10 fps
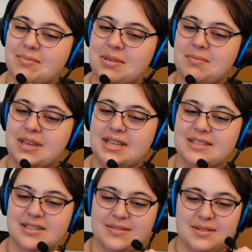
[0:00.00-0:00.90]
I'd be
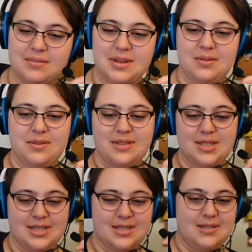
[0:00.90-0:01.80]
pissed if somebody
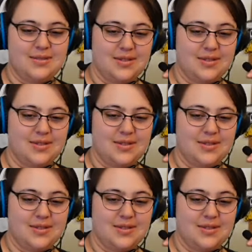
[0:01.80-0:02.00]
was just